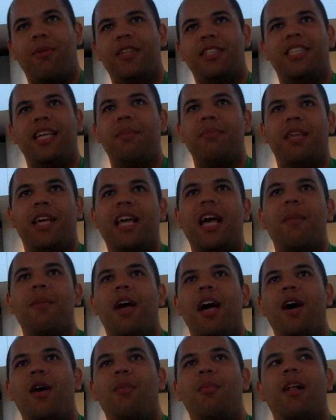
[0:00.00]
Prix, same thing,
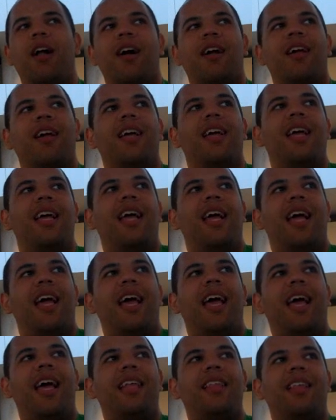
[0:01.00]
Kamigawa block.
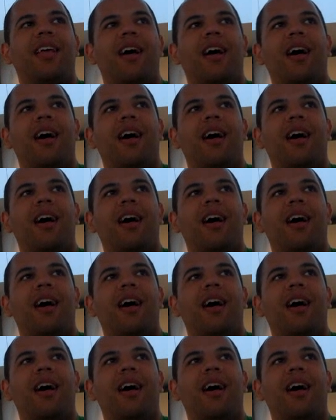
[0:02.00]
And